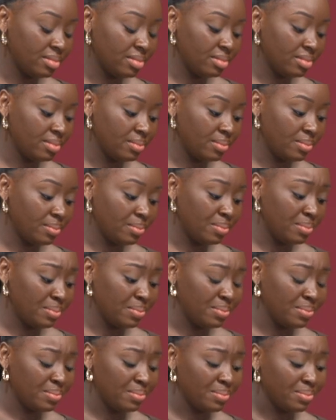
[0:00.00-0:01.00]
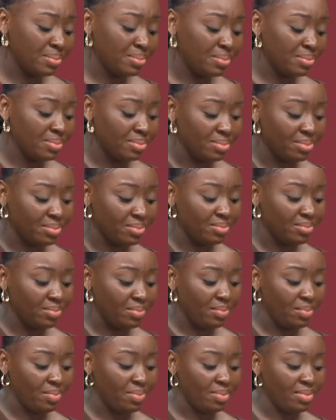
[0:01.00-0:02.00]

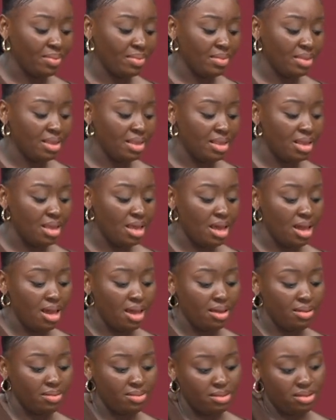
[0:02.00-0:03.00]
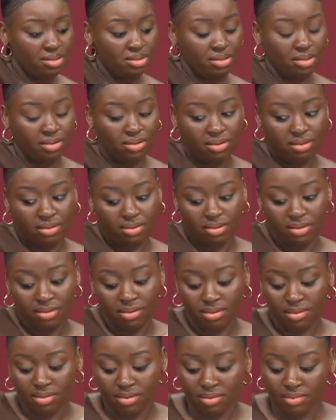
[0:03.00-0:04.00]

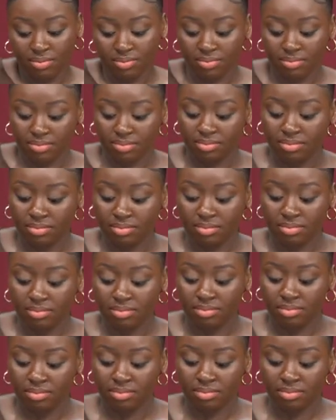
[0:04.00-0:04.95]
(not speaking)